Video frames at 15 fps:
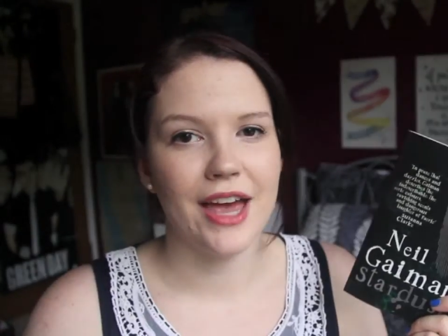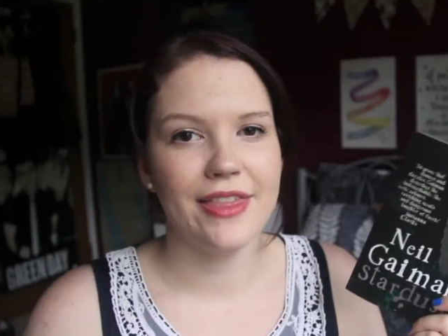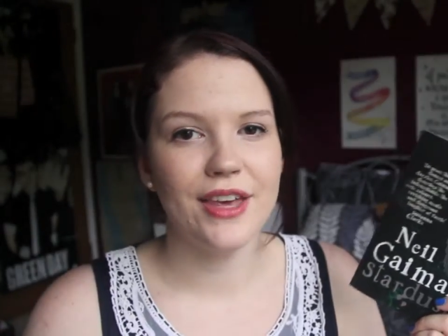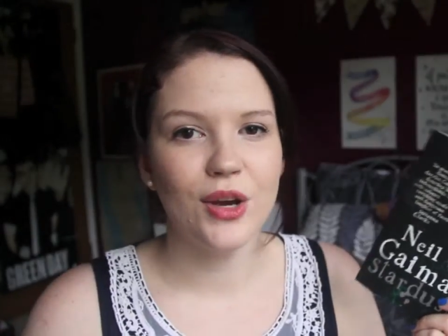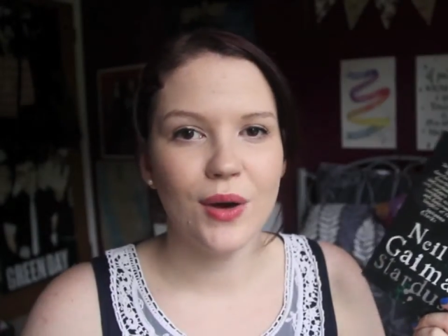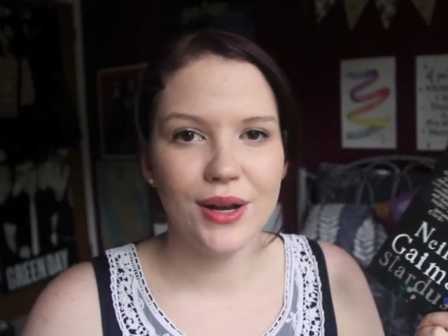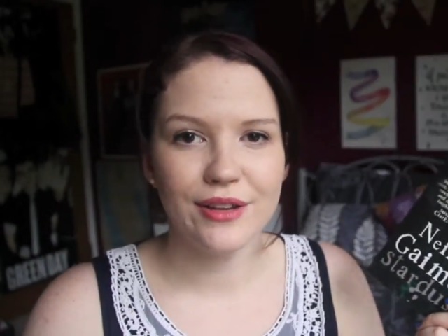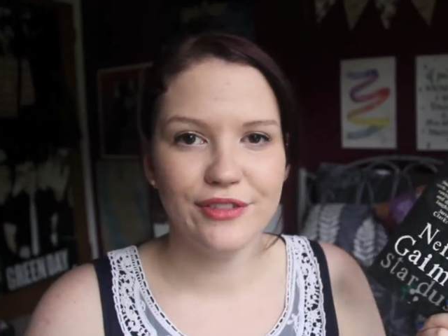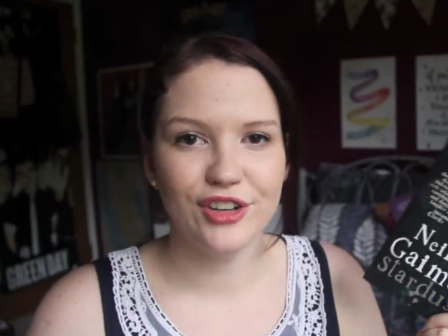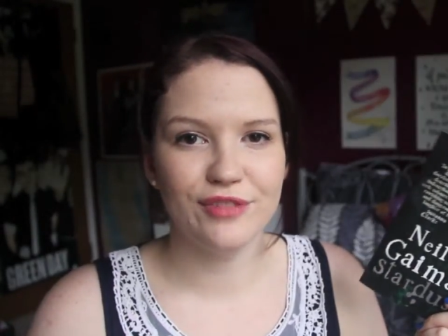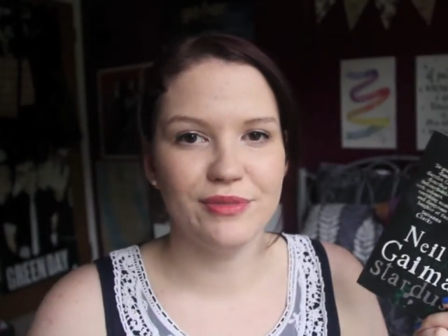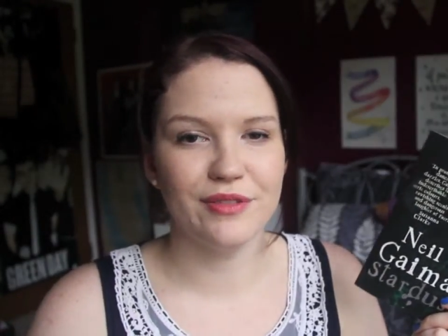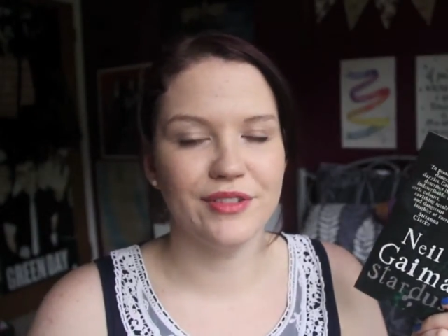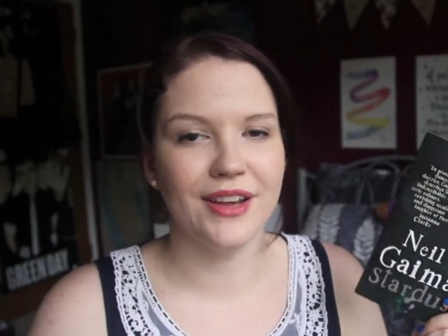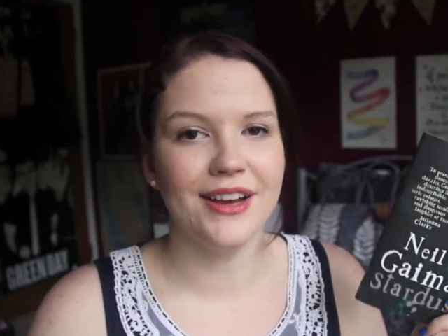I think quite a few have
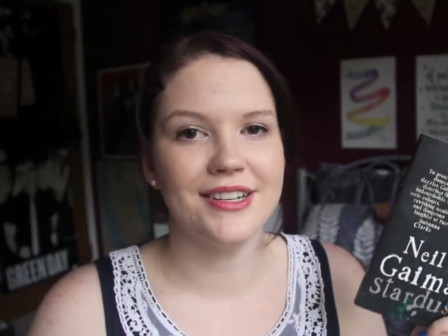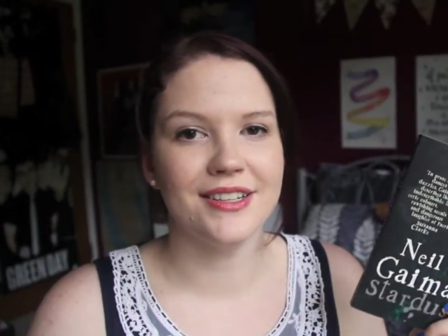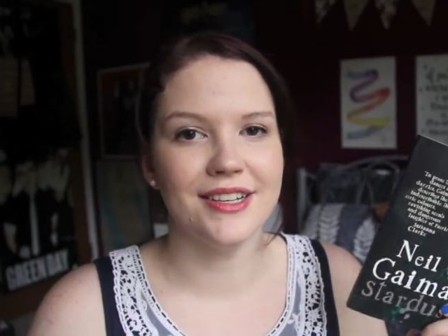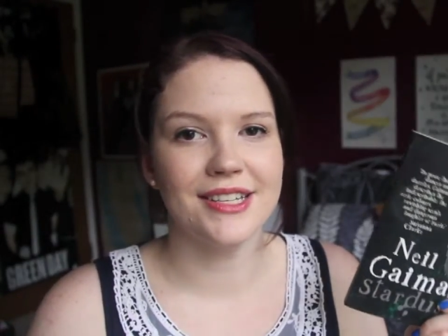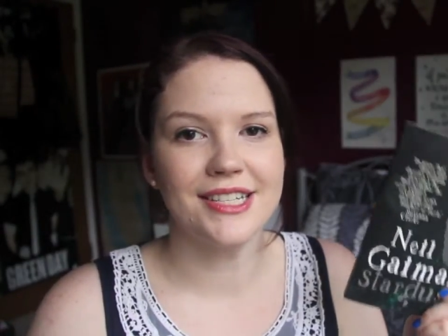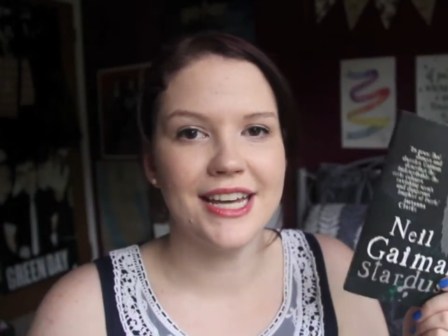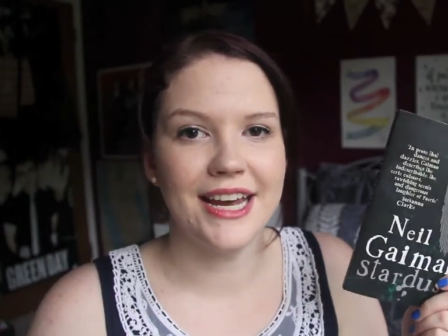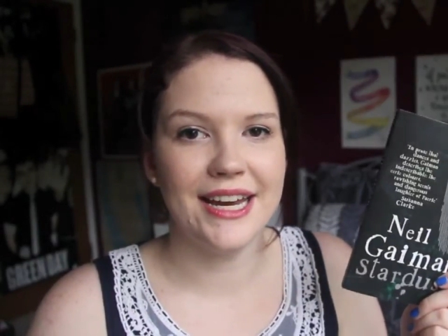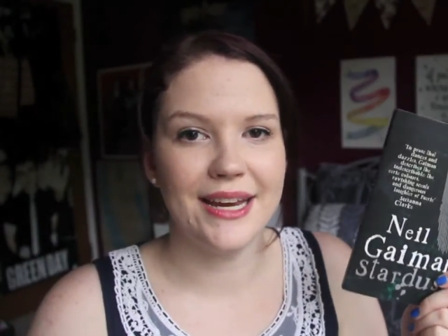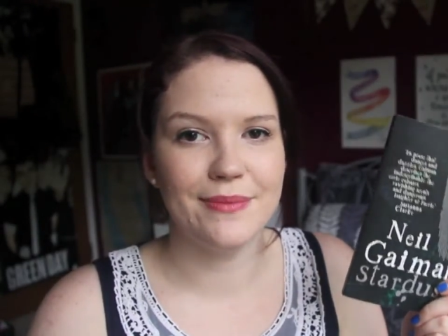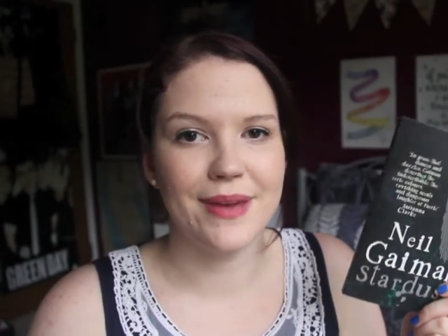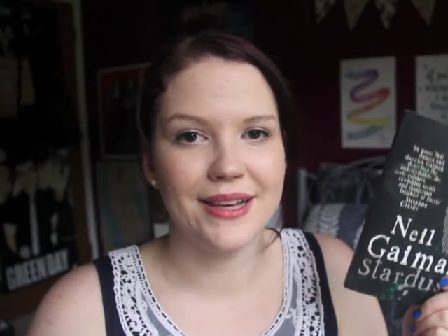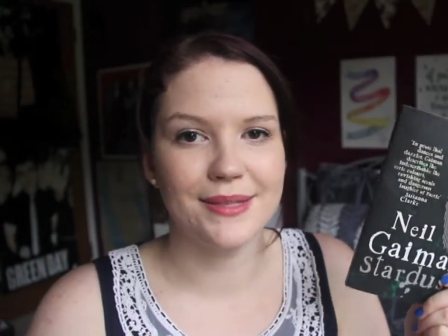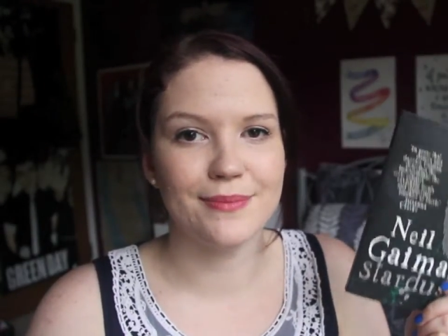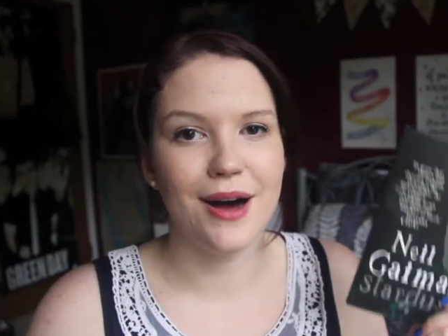been released in this teeny
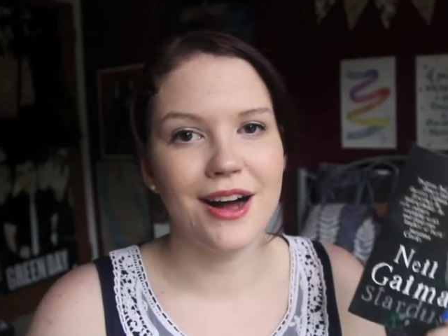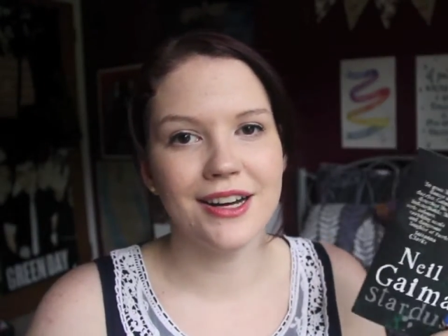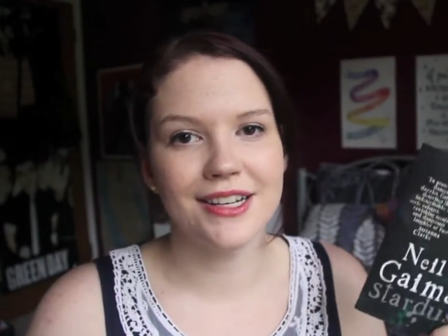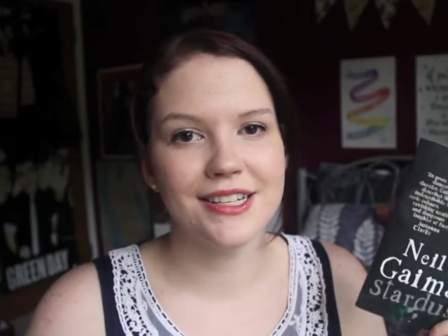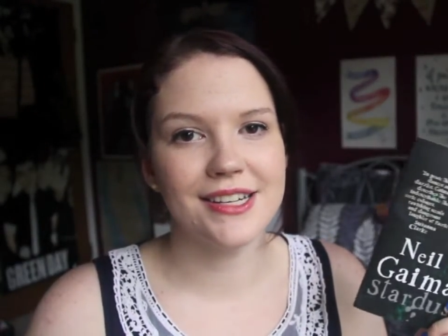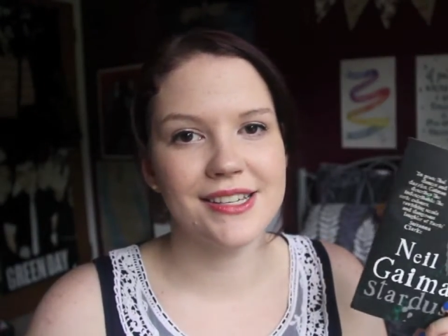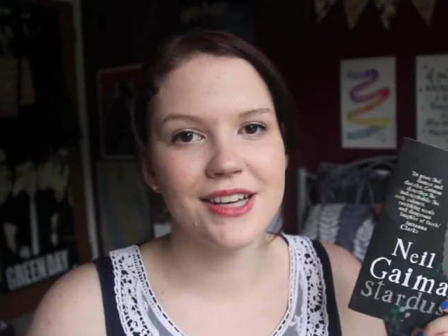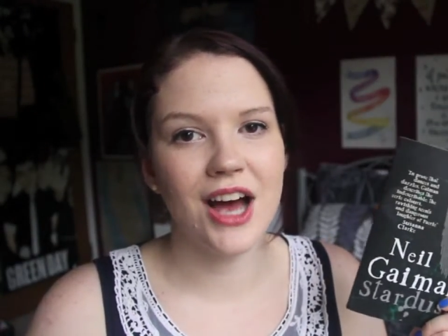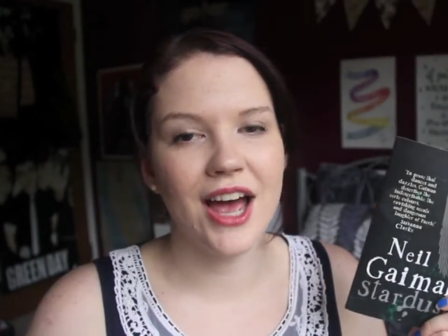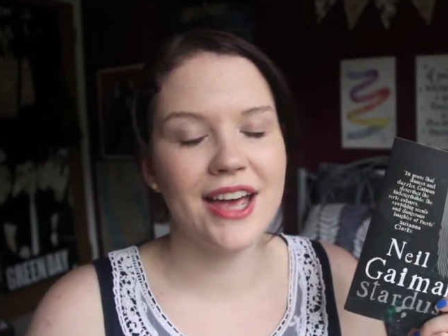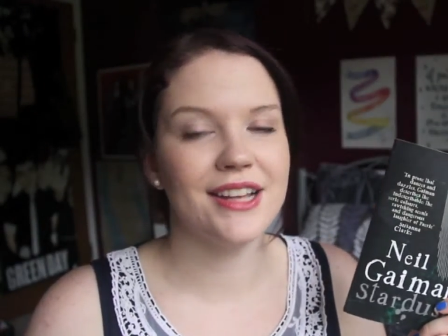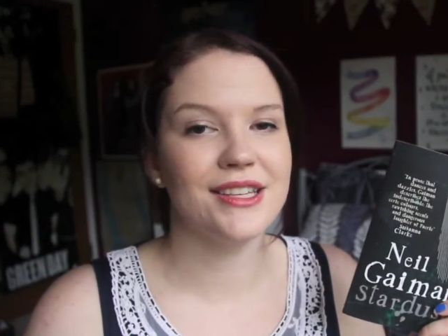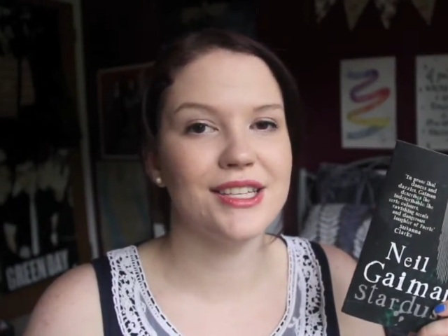mass market design,